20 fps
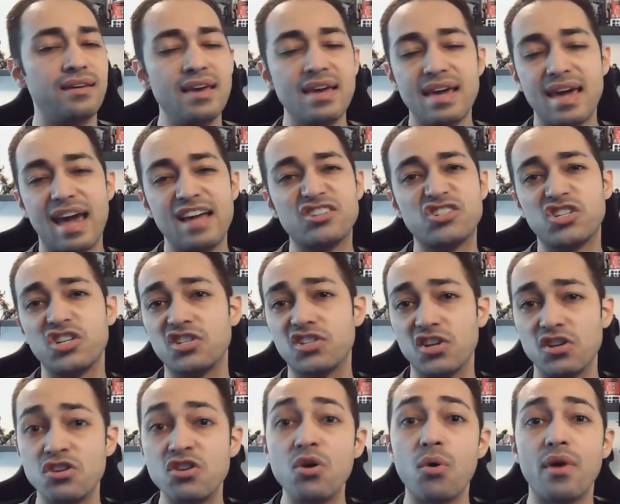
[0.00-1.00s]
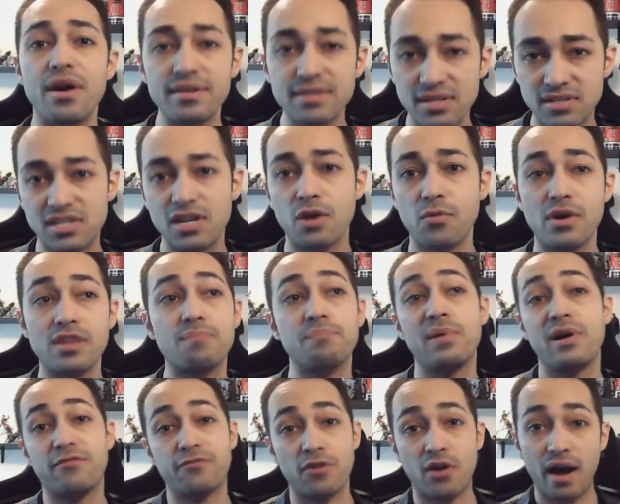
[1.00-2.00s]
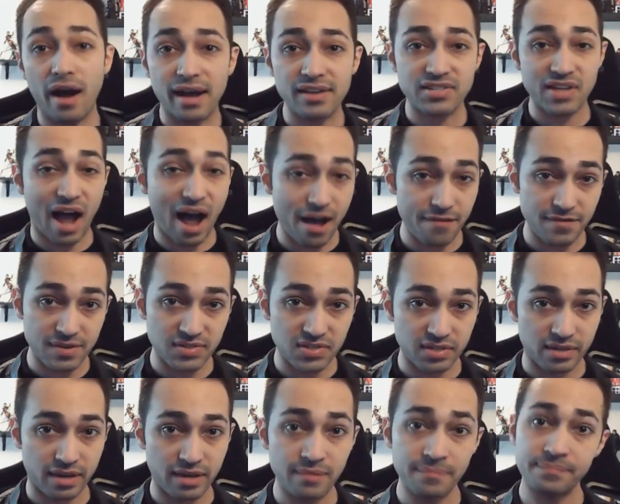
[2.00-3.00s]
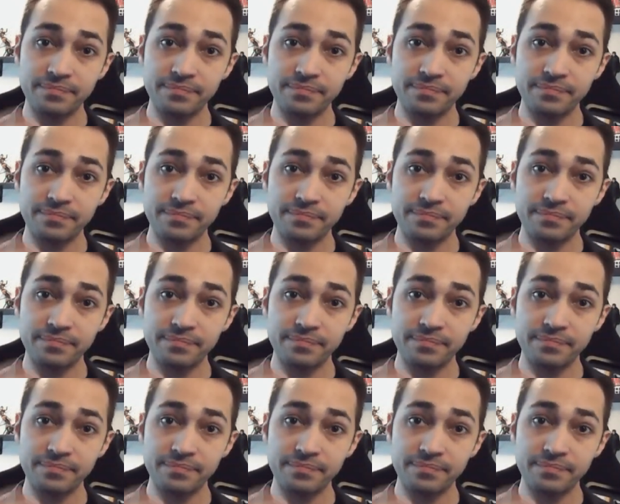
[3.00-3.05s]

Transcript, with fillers: It's just annoying to deal with. But for us, obviously,